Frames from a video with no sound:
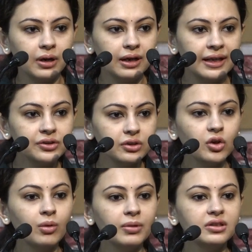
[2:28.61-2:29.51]
Let
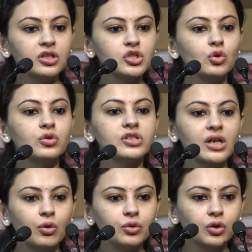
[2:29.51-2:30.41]
your mothers don't
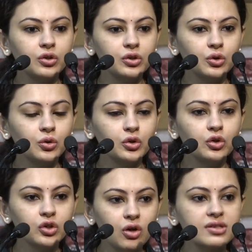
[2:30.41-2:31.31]
shout on you. You
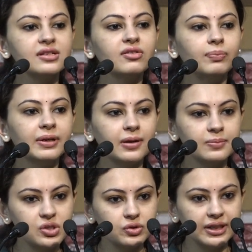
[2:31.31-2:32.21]
yourself
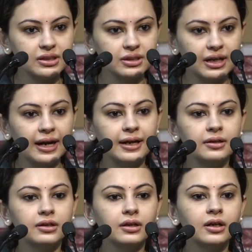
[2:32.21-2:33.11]
become strict
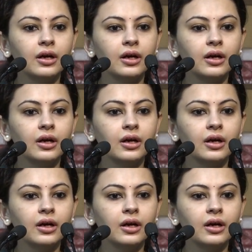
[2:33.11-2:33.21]
and uh,